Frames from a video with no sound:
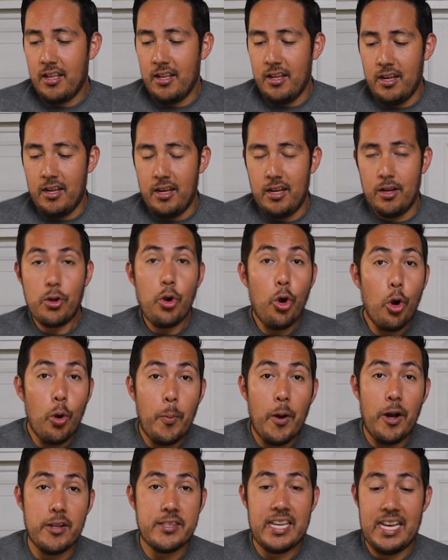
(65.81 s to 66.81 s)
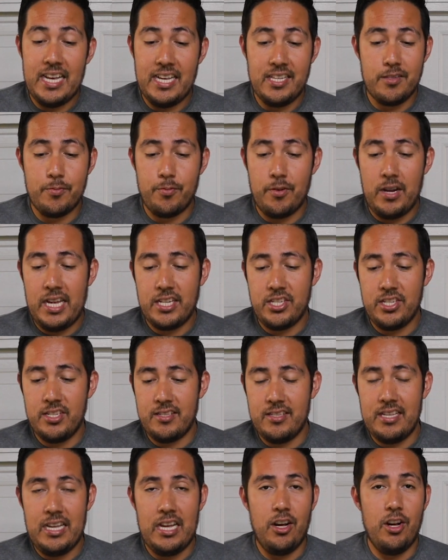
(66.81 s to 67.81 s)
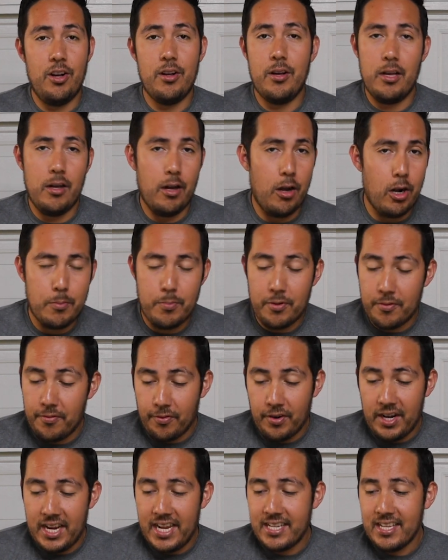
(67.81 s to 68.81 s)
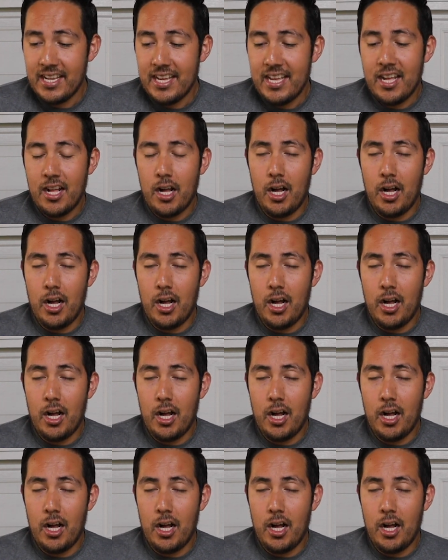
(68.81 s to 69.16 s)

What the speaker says: Cobalt has ratchets now, Harbor Freight,